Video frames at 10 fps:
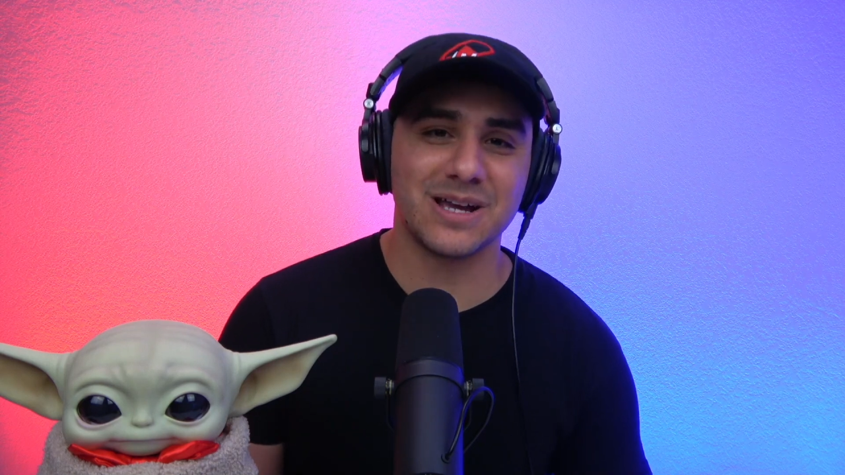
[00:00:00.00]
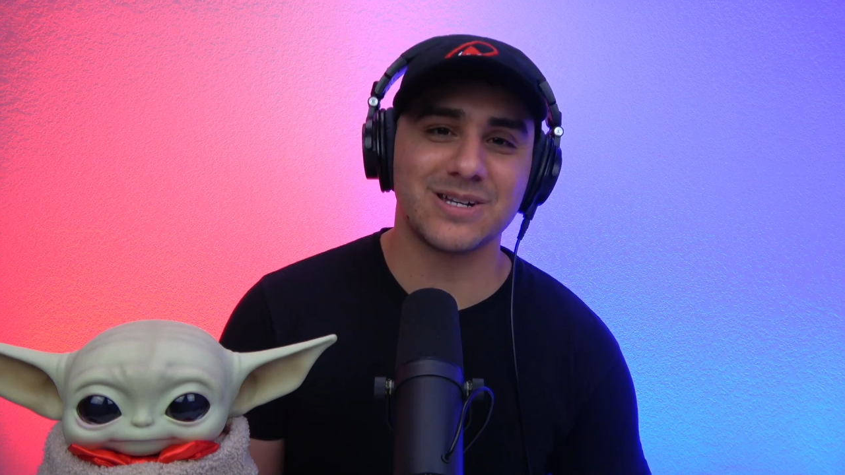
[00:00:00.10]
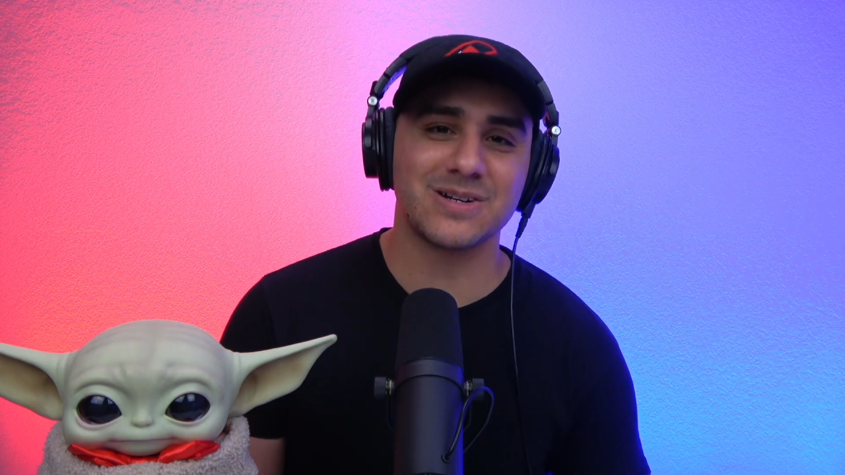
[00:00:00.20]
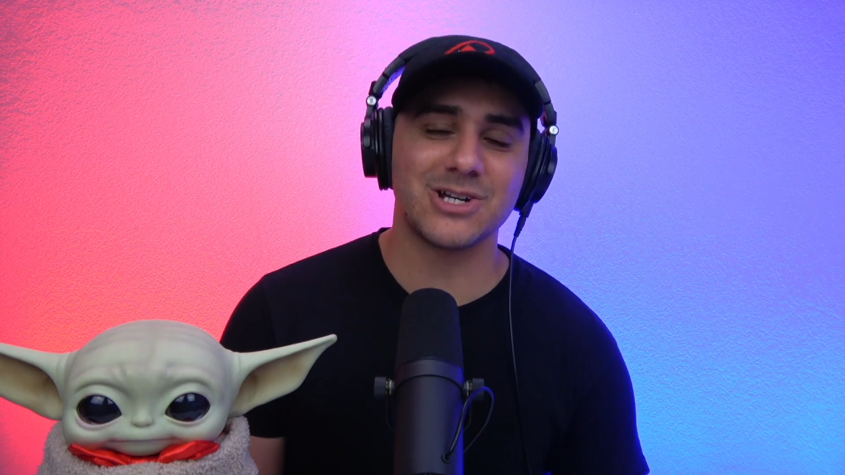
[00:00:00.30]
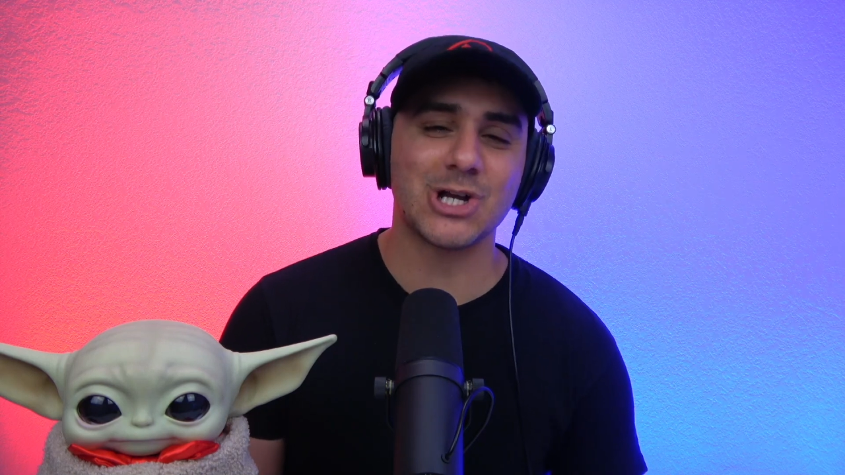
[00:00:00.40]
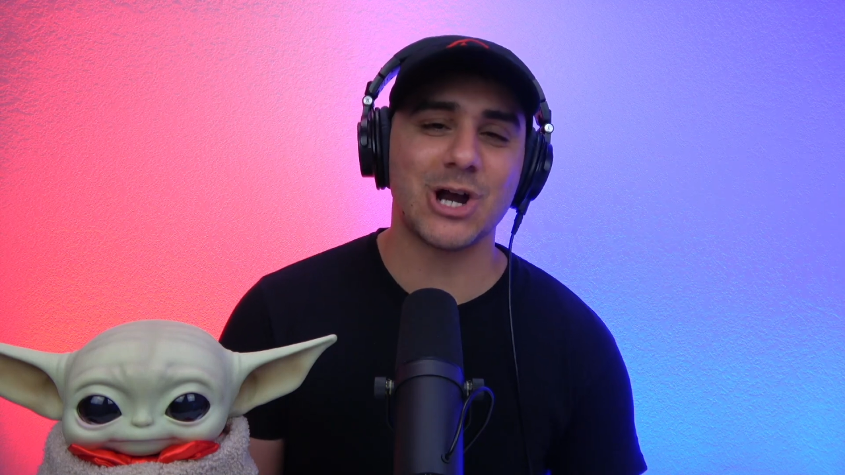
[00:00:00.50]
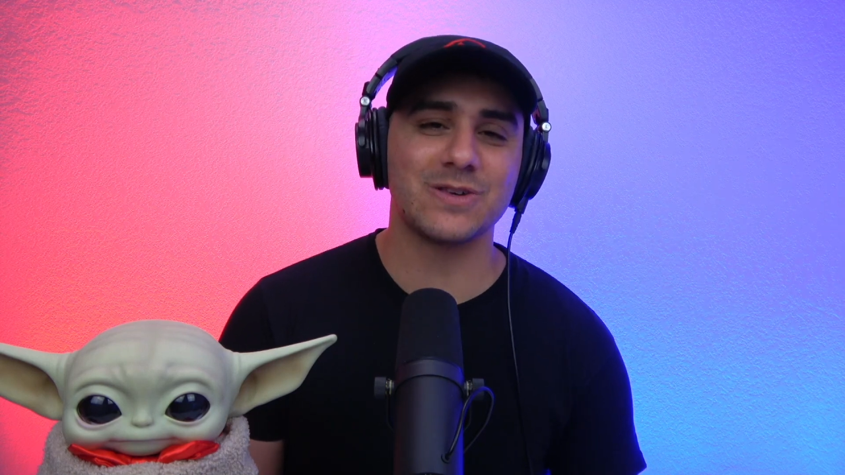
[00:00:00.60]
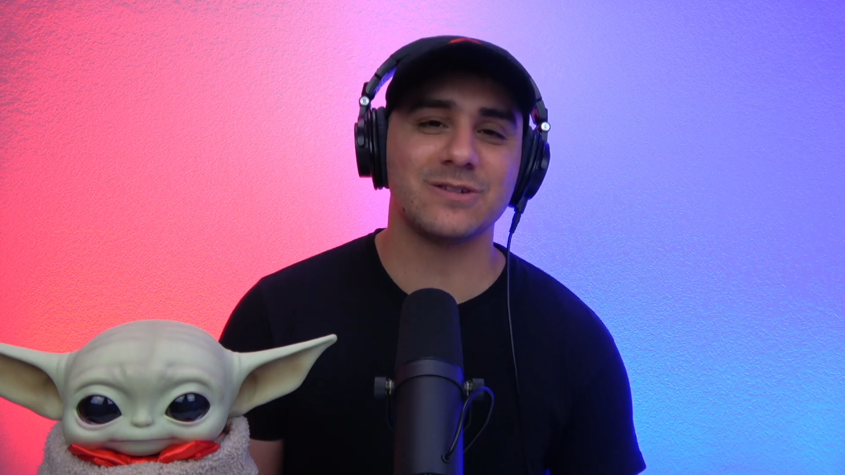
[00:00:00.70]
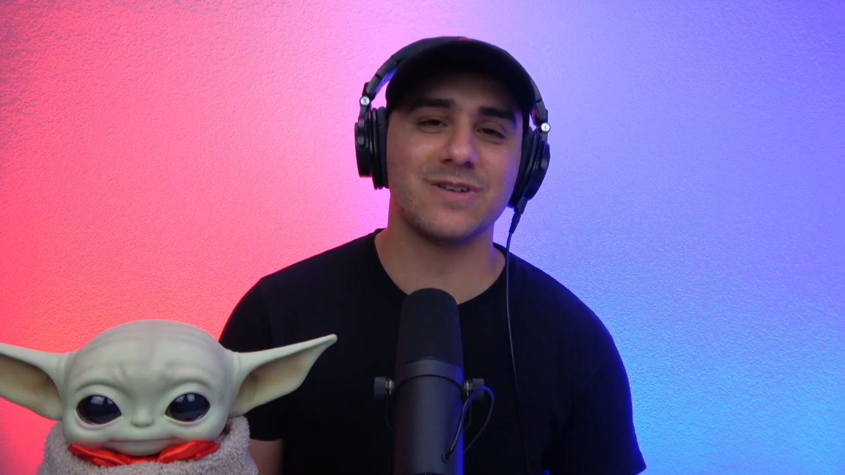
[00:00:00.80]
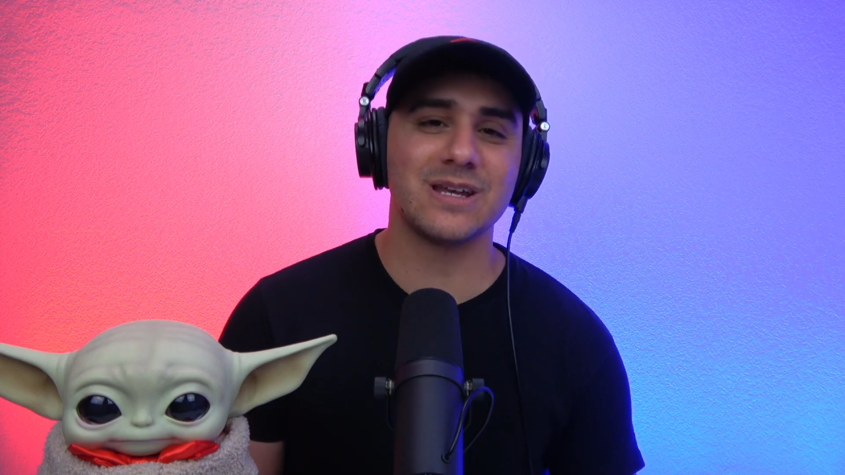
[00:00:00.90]
Make sure to share
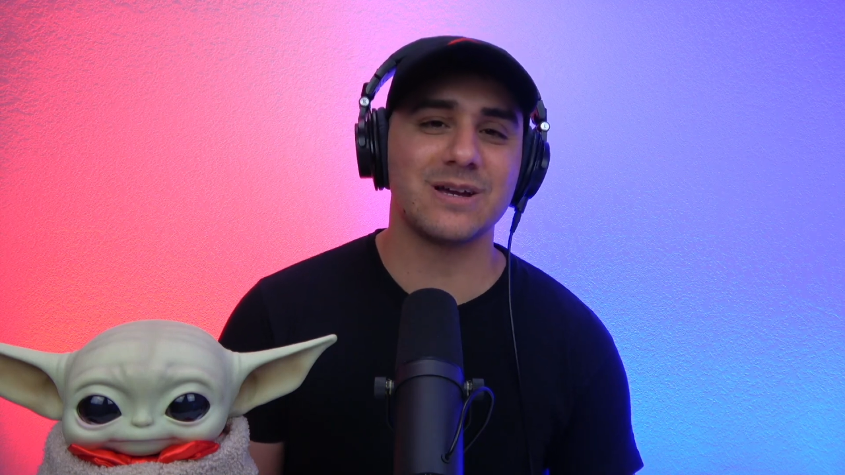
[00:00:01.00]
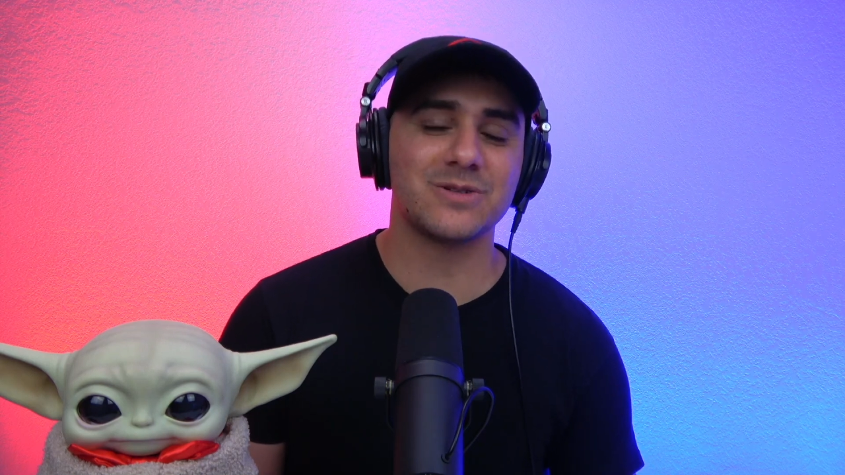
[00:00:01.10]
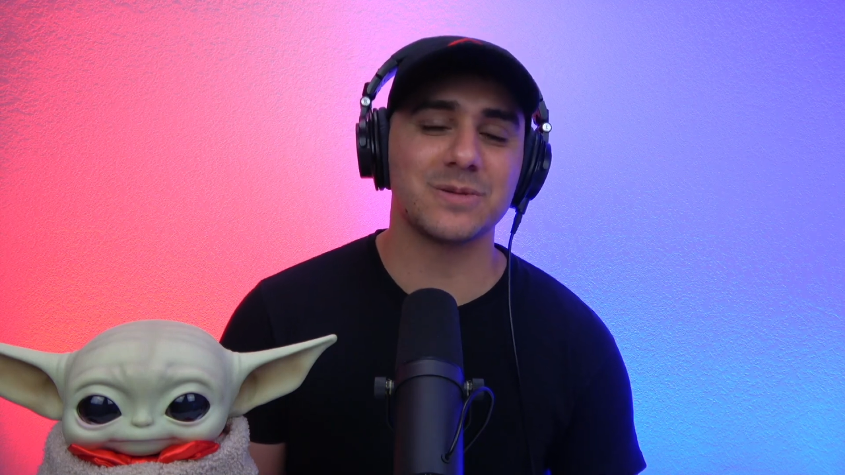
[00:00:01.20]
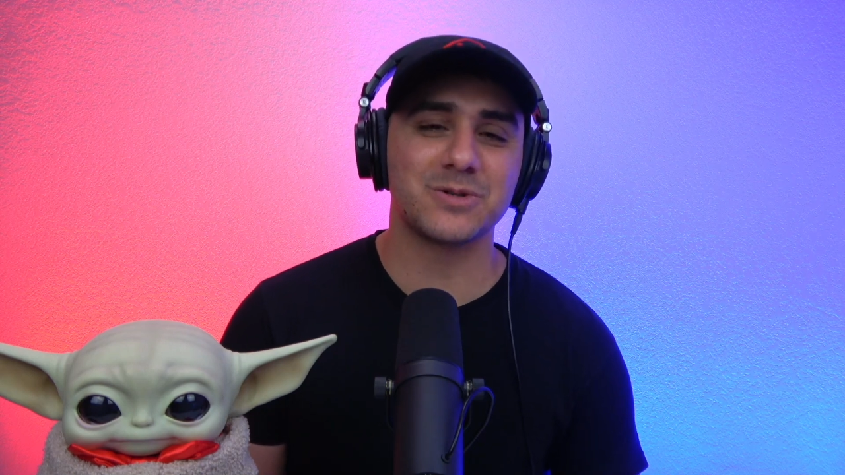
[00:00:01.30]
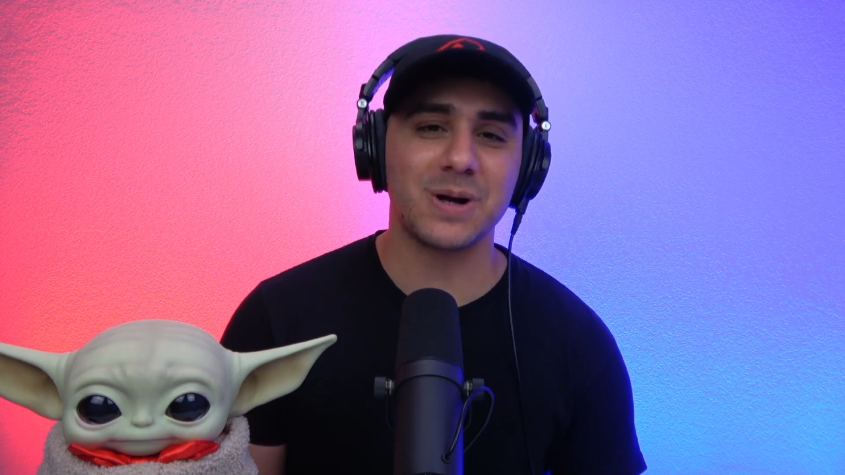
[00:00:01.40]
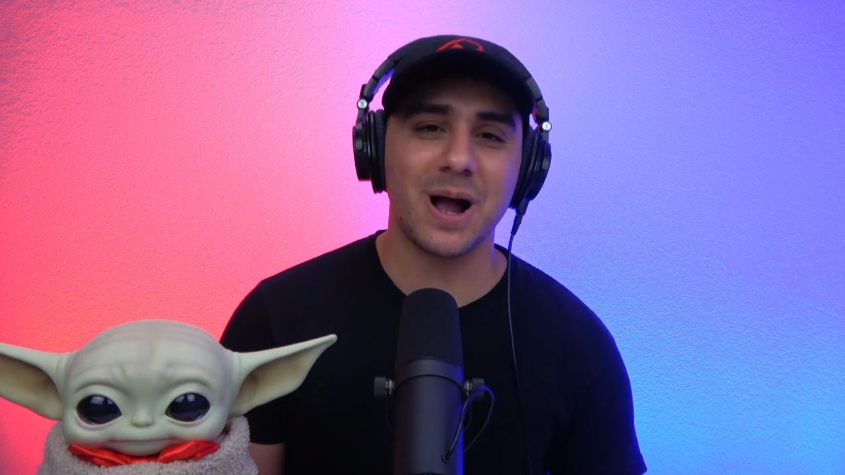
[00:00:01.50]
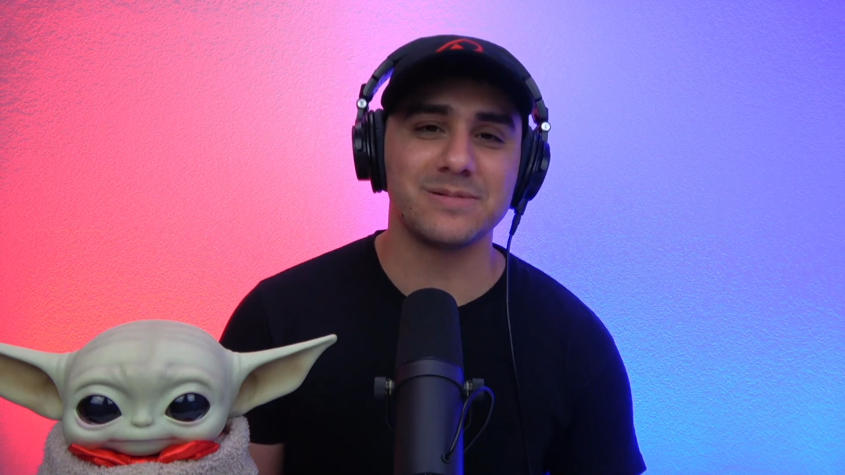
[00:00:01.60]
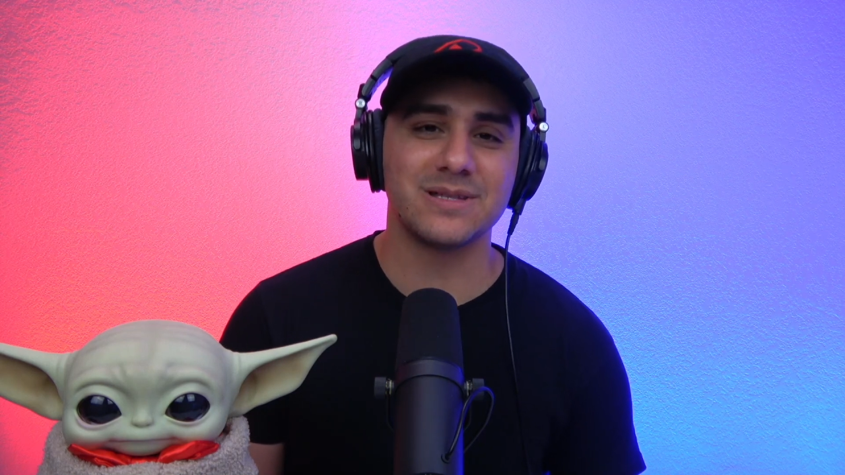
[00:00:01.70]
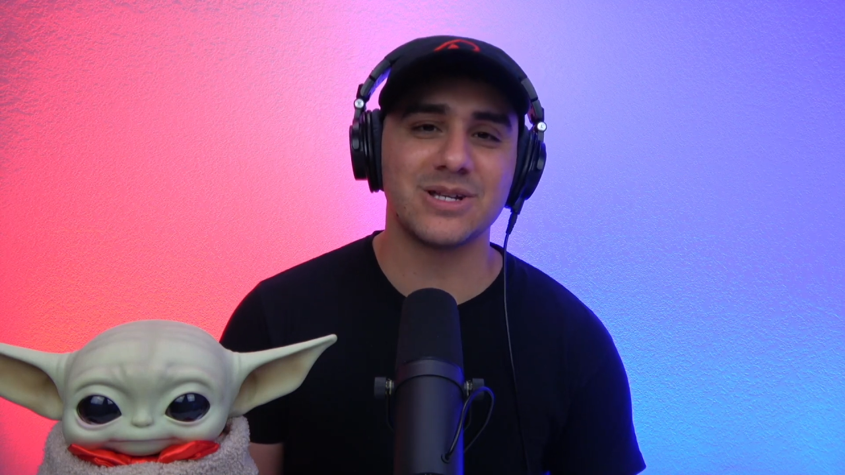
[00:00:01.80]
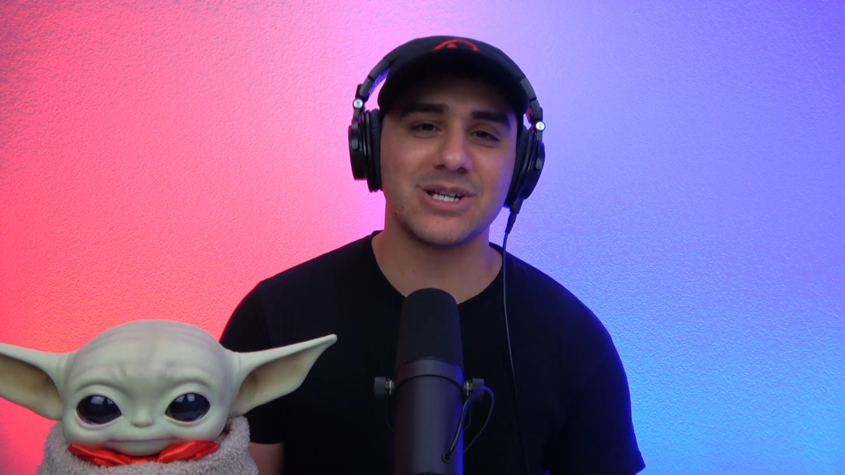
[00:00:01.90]
this video,
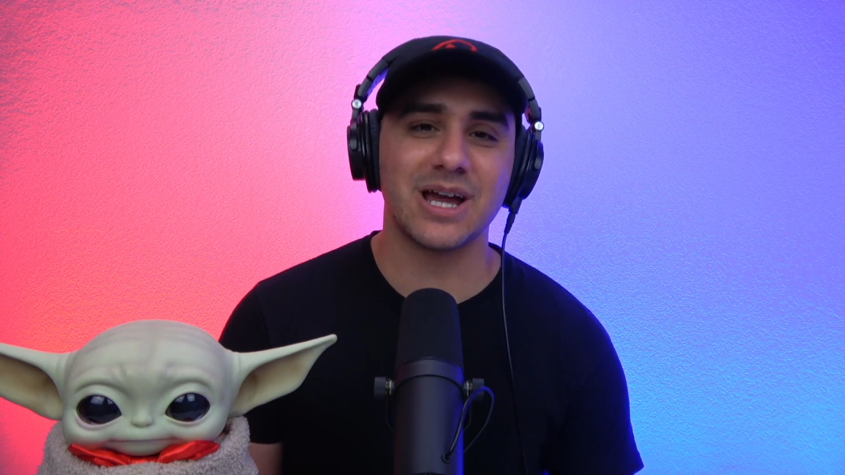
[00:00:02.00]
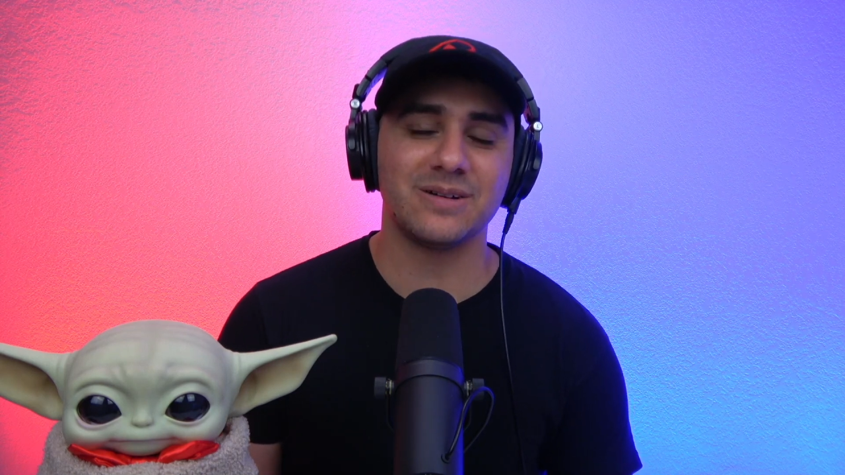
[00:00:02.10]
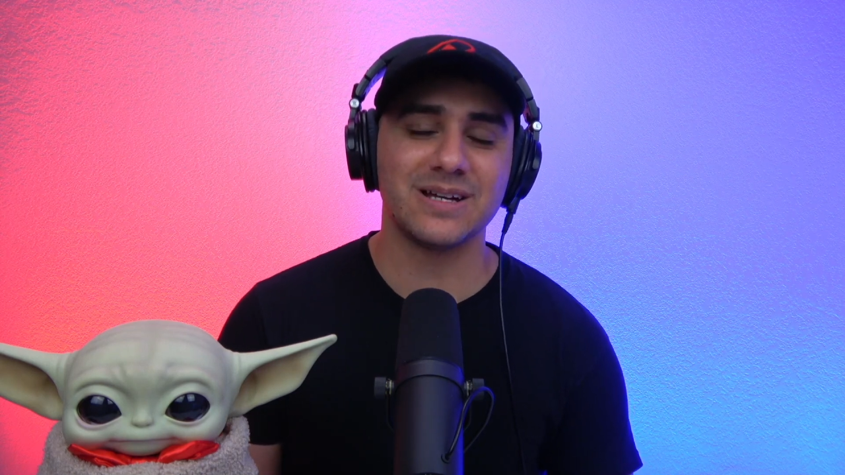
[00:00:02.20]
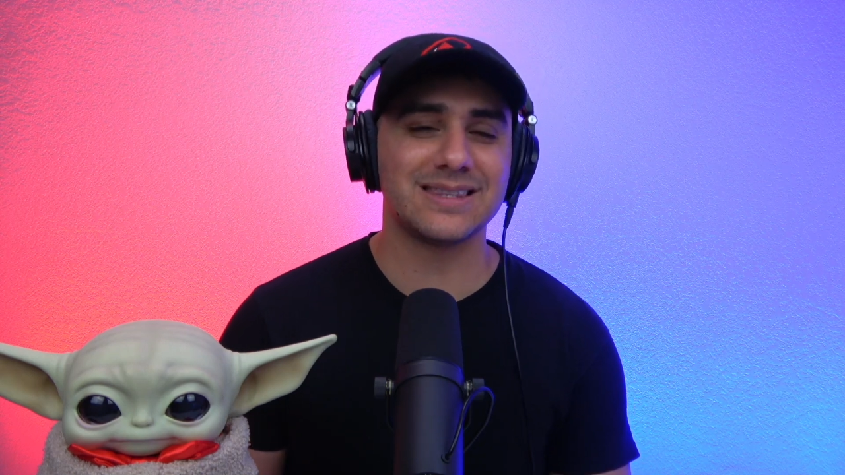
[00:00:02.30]
subscribe to the channel,